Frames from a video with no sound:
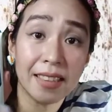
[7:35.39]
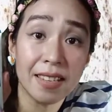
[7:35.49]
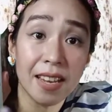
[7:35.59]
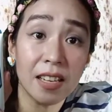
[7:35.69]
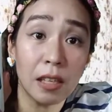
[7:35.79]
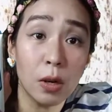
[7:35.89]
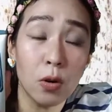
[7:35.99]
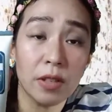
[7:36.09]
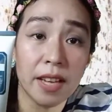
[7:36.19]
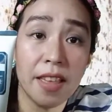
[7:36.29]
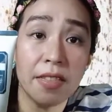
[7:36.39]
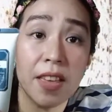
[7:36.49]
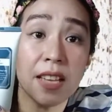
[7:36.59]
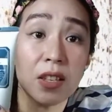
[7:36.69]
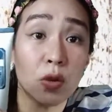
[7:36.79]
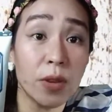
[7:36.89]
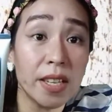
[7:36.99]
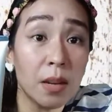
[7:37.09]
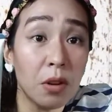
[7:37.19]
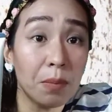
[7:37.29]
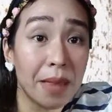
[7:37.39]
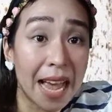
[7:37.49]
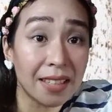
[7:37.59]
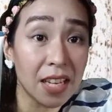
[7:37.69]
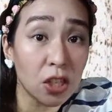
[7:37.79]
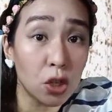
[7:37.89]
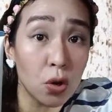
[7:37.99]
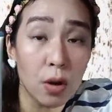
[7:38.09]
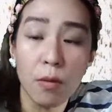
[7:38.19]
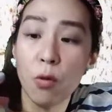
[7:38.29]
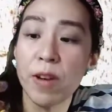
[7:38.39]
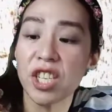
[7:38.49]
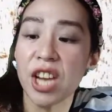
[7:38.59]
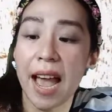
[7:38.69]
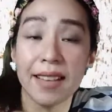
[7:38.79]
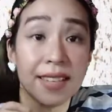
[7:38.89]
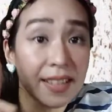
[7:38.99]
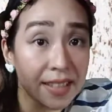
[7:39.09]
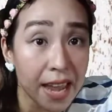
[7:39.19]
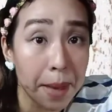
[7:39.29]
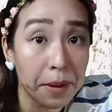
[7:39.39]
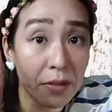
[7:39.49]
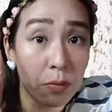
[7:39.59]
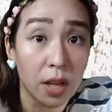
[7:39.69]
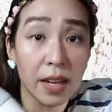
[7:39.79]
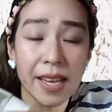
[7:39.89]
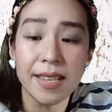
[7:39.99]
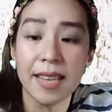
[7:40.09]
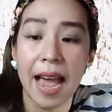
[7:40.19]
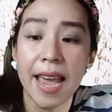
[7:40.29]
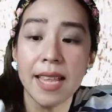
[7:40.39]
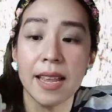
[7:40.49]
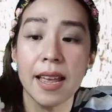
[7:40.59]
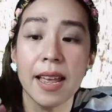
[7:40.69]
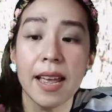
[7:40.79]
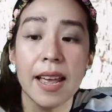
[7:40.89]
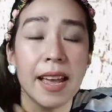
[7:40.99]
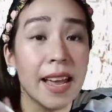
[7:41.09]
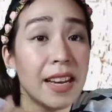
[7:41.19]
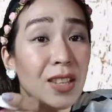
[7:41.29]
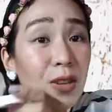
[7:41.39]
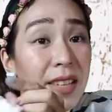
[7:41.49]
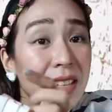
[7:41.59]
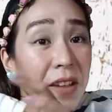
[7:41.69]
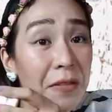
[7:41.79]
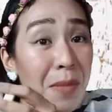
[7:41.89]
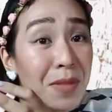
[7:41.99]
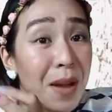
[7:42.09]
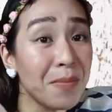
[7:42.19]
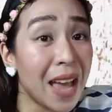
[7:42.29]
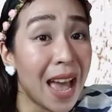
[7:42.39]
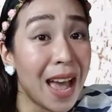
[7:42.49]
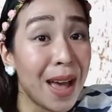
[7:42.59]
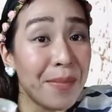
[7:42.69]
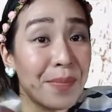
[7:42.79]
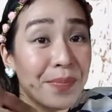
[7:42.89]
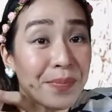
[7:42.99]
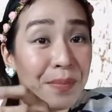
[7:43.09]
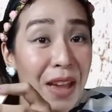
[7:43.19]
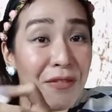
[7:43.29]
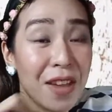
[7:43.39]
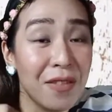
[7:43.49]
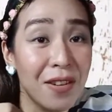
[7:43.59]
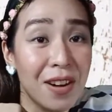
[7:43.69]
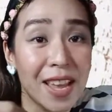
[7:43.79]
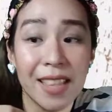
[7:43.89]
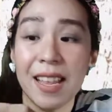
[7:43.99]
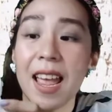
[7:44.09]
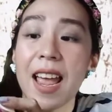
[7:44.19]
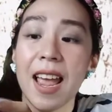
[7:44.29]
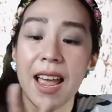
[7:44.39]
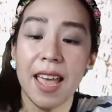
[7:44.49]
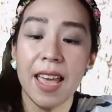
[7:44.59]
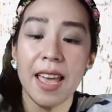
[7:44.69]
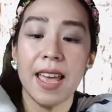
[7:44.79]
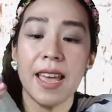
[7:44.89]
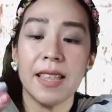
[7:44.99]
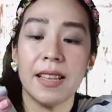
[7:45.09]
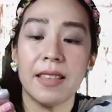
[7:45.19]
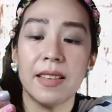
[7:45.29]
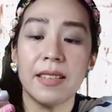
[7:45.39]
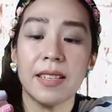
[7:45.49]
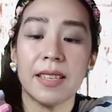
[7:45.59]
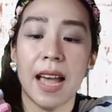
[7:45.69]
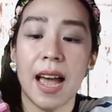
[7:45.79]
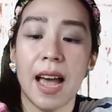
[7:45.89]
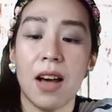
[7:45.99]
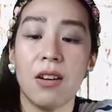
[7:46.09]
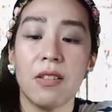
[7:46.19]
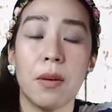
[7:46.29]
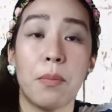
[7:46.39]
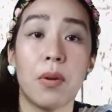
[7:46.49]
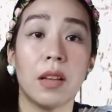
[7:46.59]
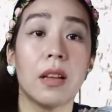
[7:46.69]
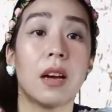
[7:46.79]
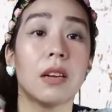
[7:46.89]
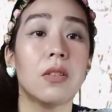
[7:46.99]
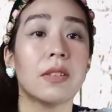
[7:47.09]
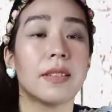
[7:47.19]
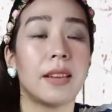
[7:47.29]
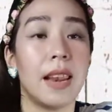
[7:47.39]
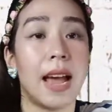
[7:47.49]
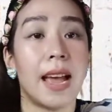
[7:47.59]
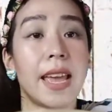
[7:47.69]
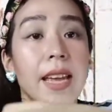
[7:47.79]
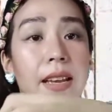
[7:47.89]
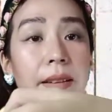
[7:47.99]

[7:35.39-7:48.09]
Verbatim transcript: It is enclosed in this squeezable plastic tube which has sixty milliliters of product inside. And it uses a flip-top cap, my favorite. And this is how the product looks like.